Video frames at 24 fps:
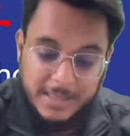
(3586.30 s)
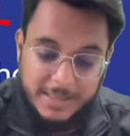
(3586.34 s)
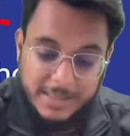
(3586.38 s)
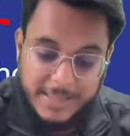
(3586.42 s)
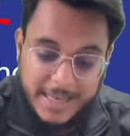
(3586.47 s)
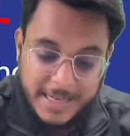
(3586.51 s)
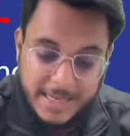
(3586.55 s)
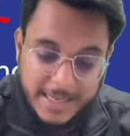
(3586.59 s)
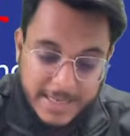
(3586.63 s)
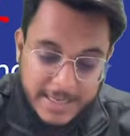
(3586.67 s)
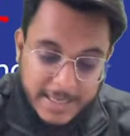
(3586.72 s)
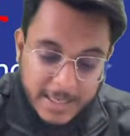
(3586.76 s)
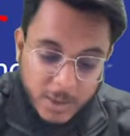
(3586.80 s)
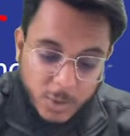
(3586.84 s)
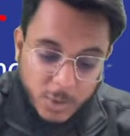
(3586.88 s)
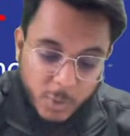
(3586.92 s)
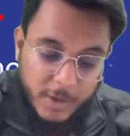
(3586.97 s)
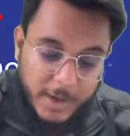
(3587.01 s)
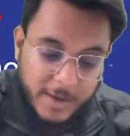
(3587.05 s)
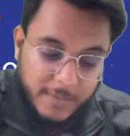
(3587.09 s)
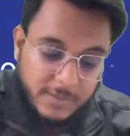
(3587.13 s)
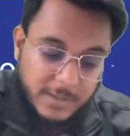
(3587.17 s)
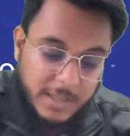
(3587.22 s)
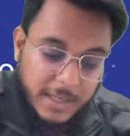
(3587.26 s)
they need to
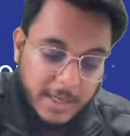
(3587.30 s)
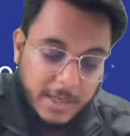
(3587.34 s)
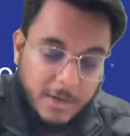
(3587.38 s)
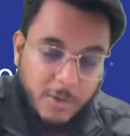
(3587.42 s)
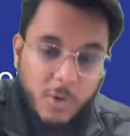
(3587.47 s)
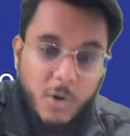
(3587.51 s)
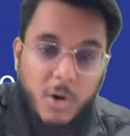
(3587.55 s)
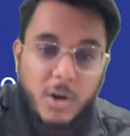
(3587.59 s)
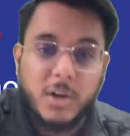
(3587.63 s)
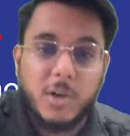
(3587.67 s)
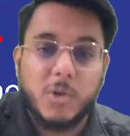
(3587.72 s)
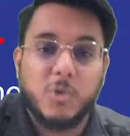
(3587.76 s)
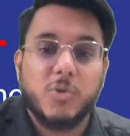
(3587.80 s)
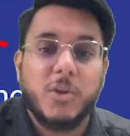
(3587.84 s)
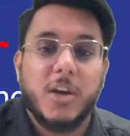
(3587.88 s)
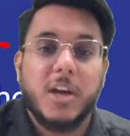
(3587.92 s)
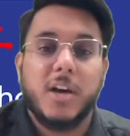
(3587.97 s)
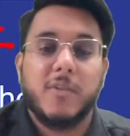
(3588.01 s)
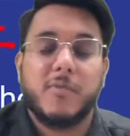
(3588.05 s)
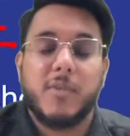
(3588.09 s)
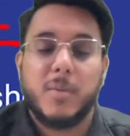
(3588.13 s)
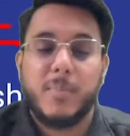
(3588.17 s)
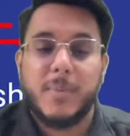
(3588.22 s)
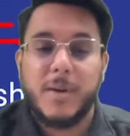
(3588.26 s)
give the record to the
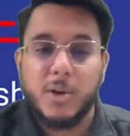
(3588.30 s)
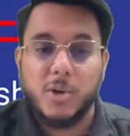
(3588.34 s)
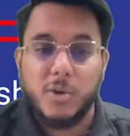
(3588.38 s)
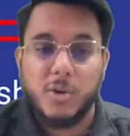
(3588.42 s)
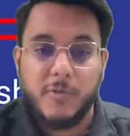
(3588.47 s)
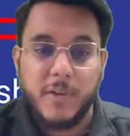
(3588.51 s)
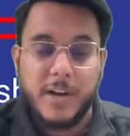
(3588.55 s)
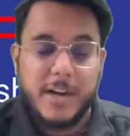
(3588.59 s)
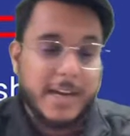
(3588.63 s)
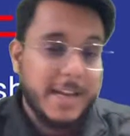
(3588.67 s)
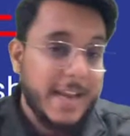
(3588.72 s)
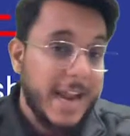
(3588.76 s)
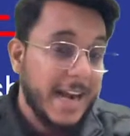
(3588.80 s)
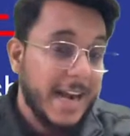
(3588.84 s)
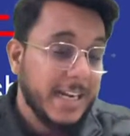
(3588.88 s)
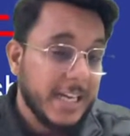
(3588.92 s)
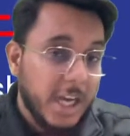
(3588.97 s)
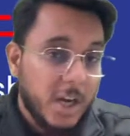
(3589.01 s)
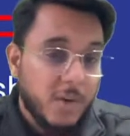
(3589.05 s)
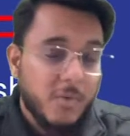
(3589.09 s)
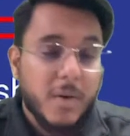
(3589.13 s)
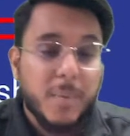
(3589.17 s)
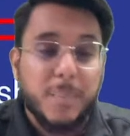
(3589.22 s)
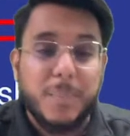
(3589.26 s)
government of India, and
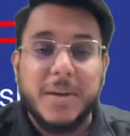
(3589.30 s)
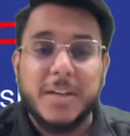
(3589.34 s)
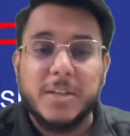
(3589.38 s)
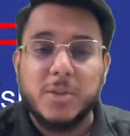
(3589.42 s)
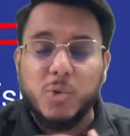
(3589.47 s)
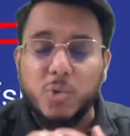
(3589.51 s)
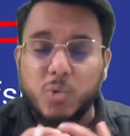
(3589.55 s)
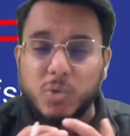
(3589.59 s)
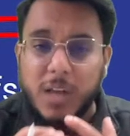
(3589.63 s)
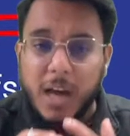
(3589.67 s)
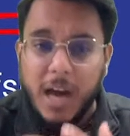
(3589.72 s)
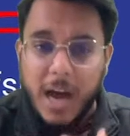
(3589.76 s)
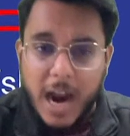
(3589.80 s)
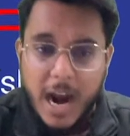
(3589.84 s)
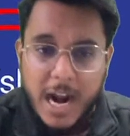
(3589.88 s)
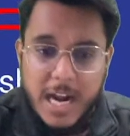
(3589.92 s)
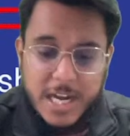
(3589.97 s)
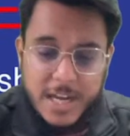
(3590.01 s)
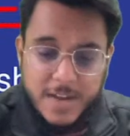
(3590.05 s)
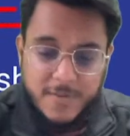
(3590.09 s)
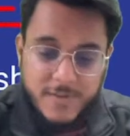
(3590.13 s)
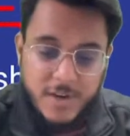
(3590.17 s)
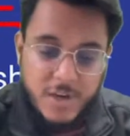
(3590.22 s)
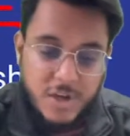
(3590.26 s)
government through the
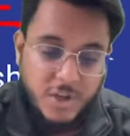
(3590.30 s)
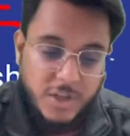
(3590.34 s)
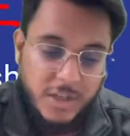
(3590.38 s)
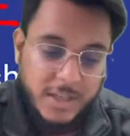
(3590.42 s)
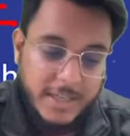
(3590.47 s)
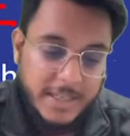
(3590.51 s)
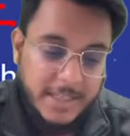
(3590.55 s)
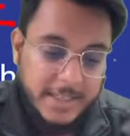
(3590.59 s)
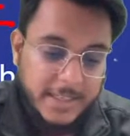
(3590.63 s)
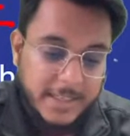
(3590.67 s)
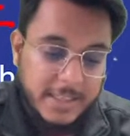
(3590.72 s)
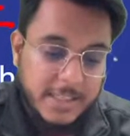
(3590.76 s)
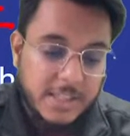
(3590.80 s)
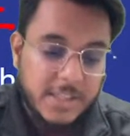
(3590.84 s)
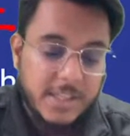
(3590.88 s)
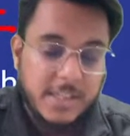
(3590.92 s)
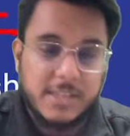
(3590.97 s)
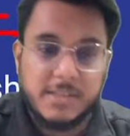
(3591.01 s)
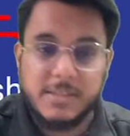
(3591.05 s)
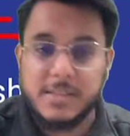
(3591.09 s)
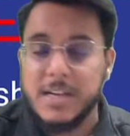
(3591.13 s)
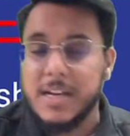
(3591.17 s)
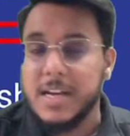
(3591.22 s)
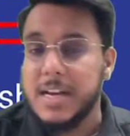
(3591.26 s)
artificial
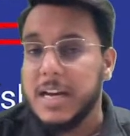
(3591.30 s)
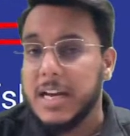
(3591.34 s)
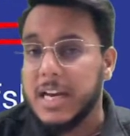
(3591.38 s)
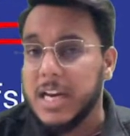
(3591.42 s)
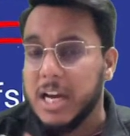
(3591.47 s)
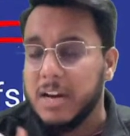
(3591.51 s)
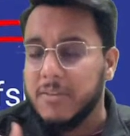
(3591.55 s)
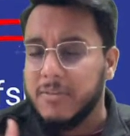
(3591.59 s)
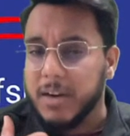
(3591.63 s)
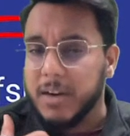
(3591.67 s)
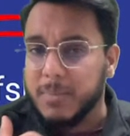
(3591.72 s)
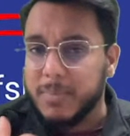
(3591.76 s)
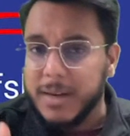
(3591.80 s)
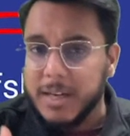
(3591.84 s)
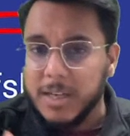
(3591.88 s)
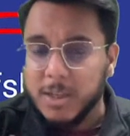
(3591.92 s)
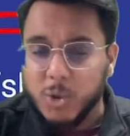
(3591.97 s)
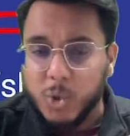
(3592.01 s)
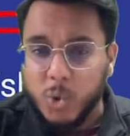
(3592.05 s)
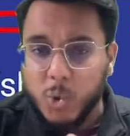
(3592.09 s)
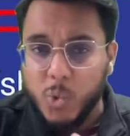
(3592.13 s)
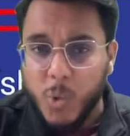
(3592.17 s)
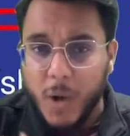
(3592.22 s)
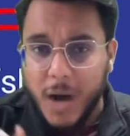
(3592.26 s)
intelligence,
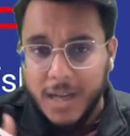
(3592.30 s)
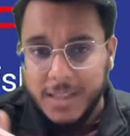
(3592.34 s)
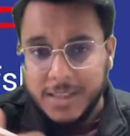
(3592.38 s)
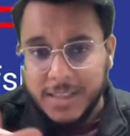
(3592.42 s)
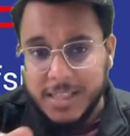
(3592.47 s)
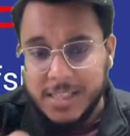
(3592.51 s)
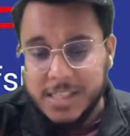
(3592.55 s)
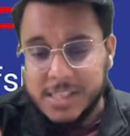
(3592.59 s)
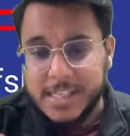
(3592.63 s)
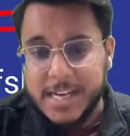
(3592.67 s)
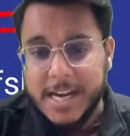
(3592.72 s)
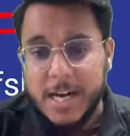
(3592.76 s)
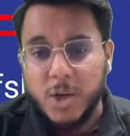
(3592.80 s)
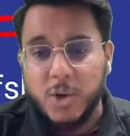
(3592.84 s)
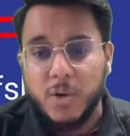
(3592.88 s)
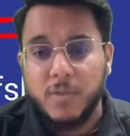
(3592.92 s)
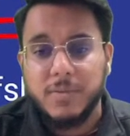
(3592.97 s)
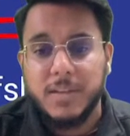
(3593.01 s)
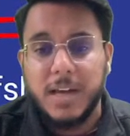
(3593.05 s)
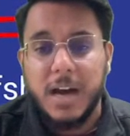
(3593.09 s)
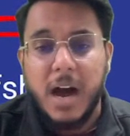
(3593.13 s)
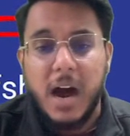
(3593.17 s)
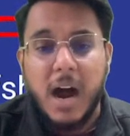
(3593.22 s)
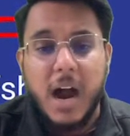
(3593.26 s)
government through other state
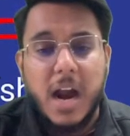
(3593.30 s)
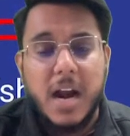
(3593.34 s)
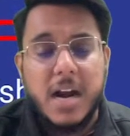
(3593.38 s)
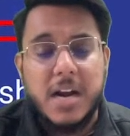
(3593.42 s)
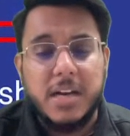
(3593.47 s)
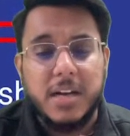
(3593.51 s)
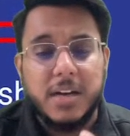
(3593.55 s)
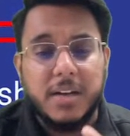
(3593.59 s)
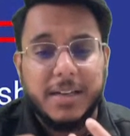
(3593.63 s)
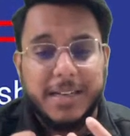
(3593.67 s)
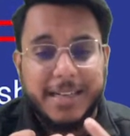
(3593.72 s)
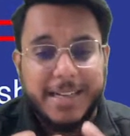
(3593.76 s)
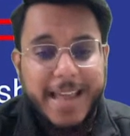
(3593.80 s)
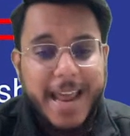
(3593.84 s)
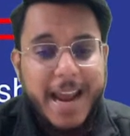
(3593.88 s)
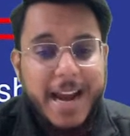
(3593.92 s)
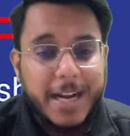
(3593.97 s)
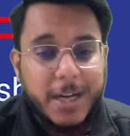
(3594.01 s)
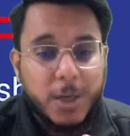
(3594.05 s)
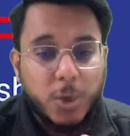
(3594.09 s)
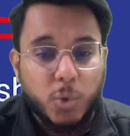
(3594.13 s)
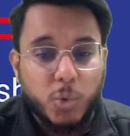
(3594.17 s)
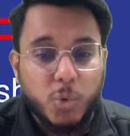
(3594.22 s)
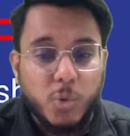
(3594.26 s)
of the art
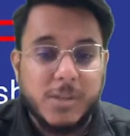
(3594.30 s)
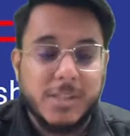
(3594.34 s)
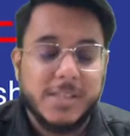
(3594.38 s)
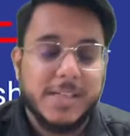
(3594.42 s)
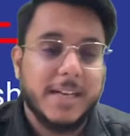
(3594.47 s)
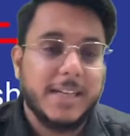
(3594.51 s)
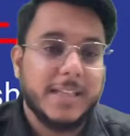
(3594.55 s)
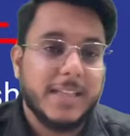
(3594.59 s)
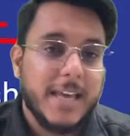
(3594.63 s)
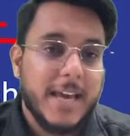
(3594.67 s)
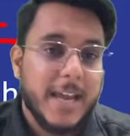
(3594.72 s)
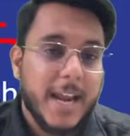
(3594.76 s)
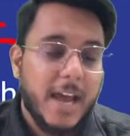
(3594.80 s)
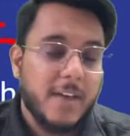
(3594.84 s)
tech tools that they are